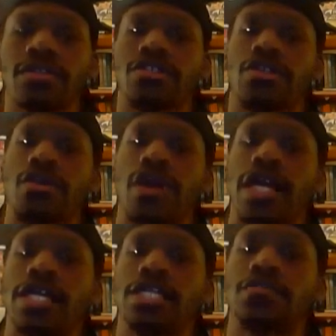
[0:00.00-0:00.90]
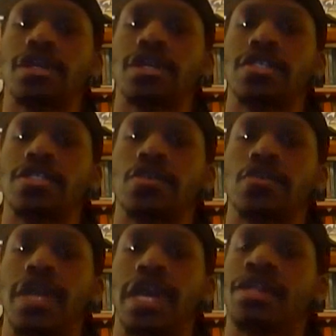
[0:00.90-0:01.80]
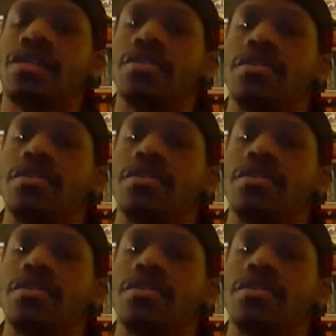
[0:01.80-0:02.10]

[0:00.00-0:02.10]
So I guess we can assume that